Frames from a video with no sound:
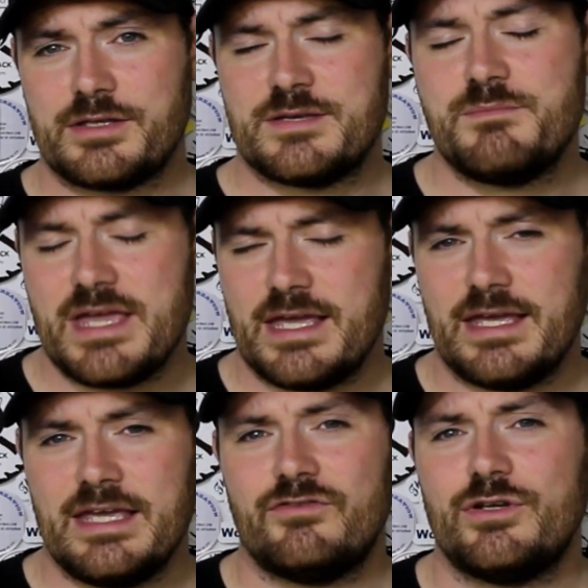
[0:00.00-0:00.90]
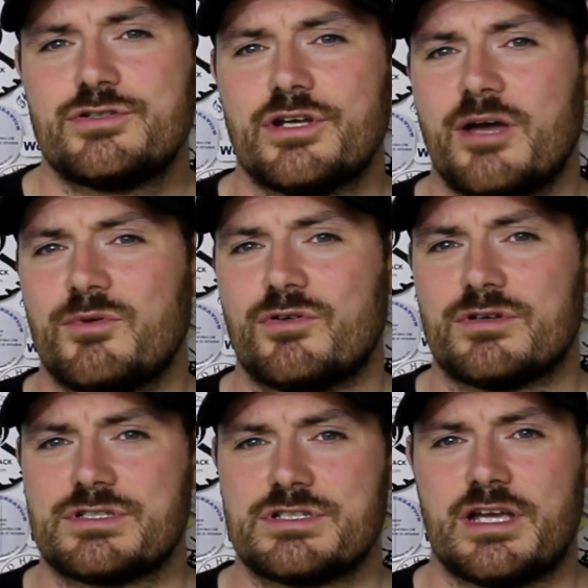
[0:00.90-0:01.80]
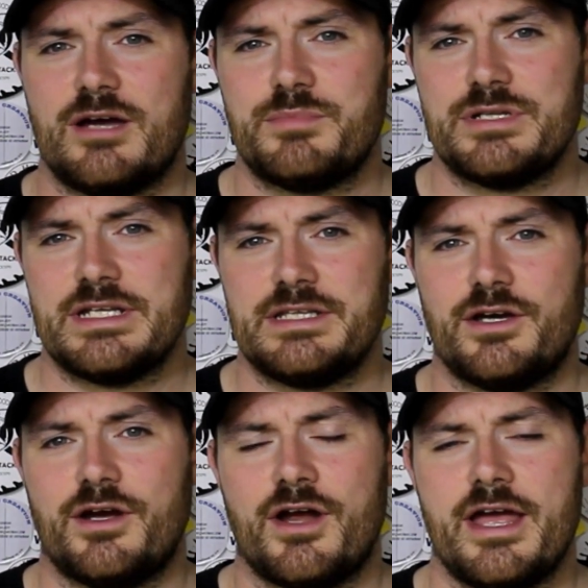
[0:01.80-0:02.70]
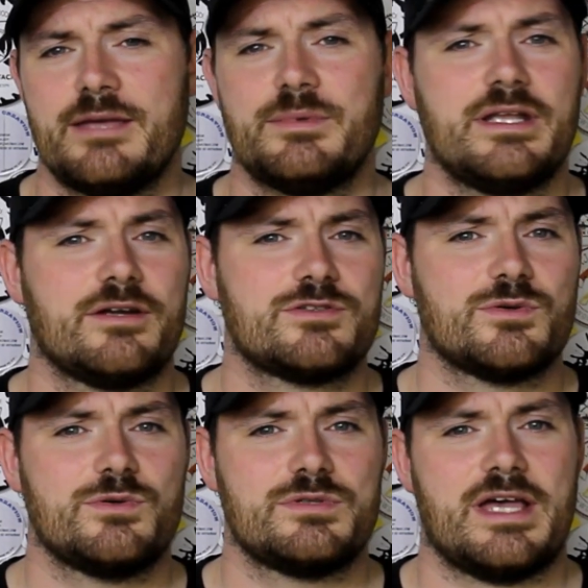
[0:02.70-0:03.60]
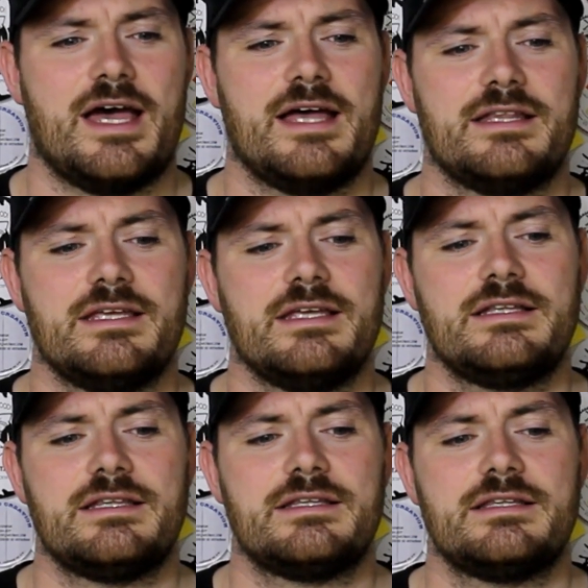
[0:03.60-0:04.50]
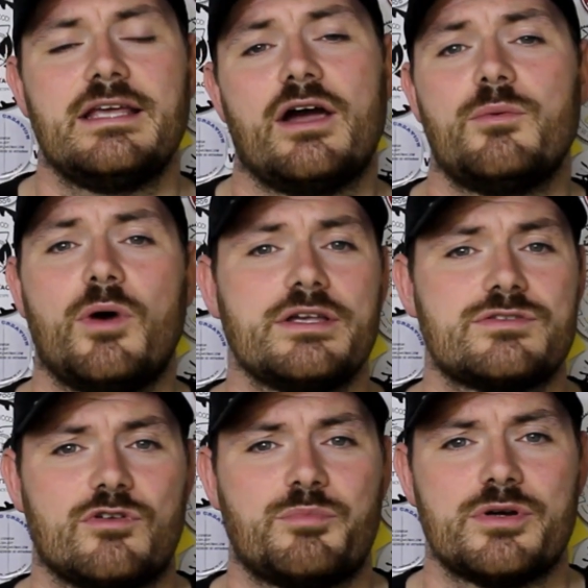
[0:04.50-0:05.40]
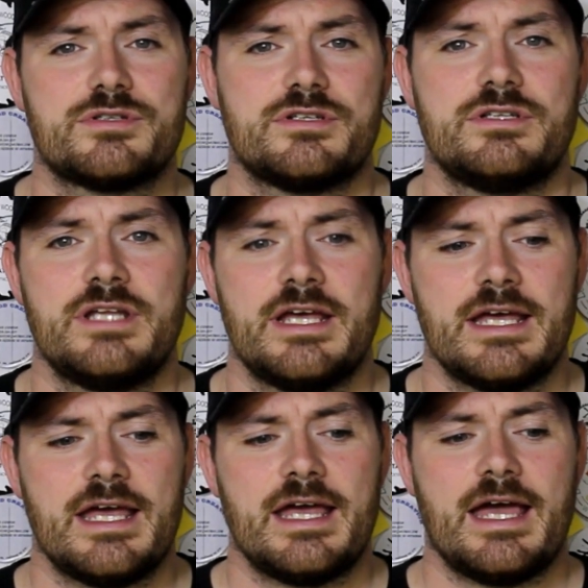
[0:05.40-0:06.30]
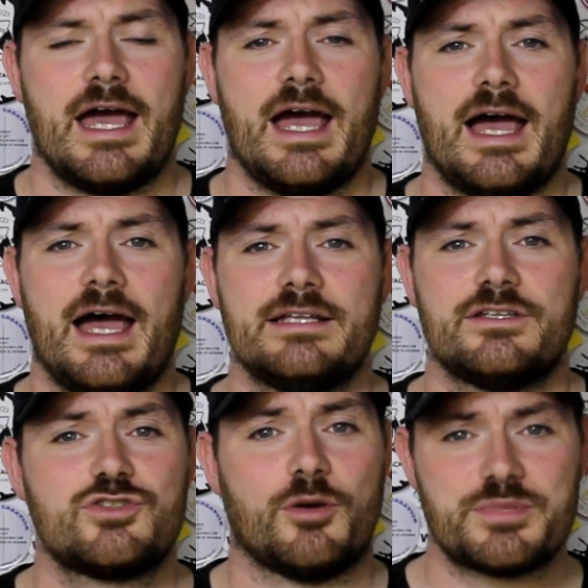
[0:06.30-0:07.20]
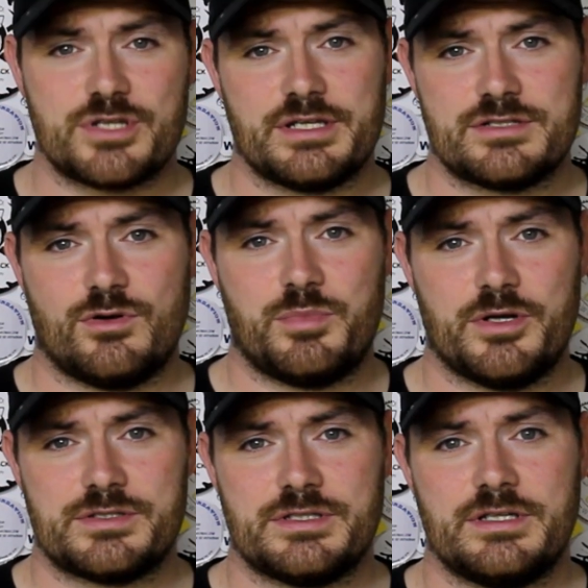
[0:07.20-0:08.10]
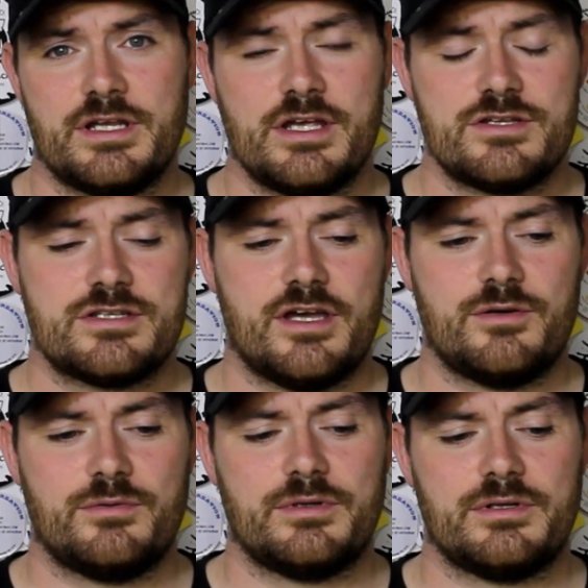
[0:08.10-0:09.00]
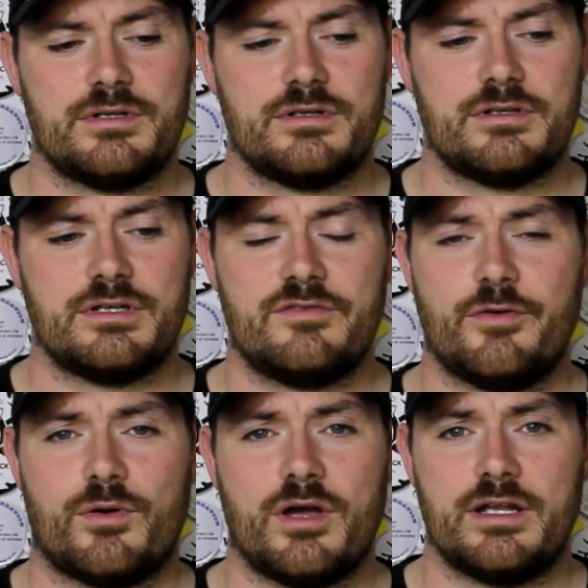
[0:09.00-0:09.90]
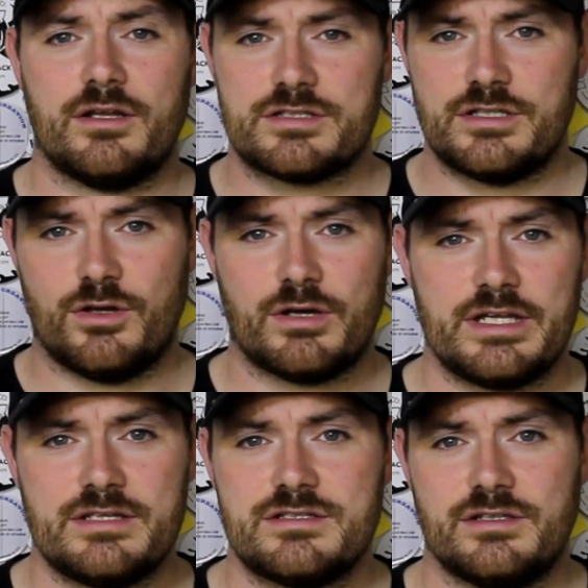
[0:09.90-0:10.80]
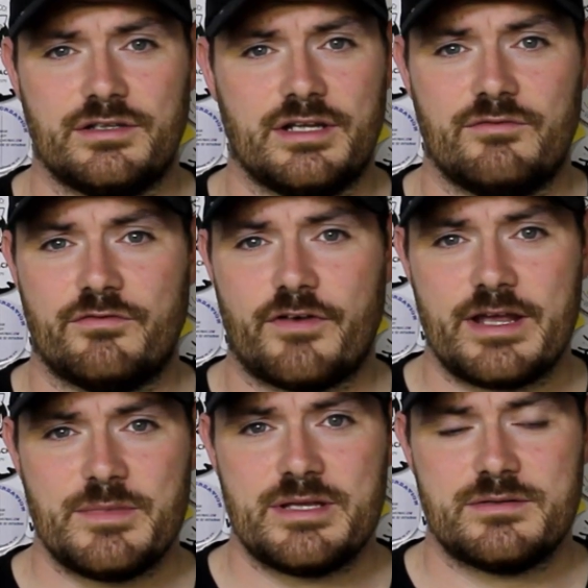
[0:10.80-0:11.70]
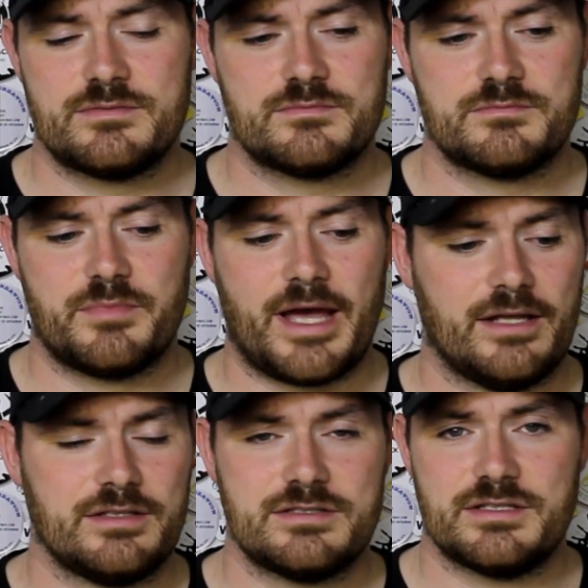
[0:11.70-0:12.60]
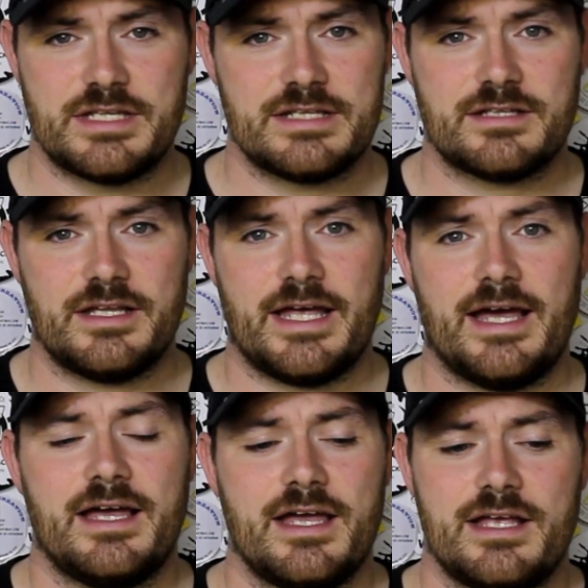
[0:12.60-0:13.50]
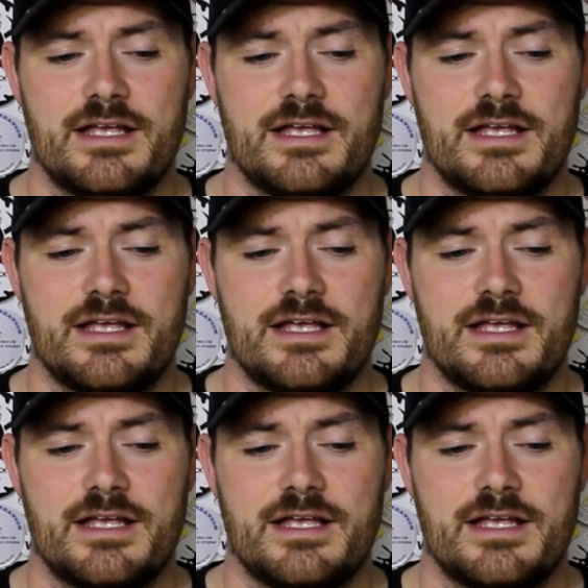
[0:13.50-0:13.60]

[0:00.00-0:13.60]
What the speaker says: to me Evolution come across as a company that are aiming their tools at the DIY sort of person and the job site sort of person. So if you're cutting lots of noggins and framing battens and things like that,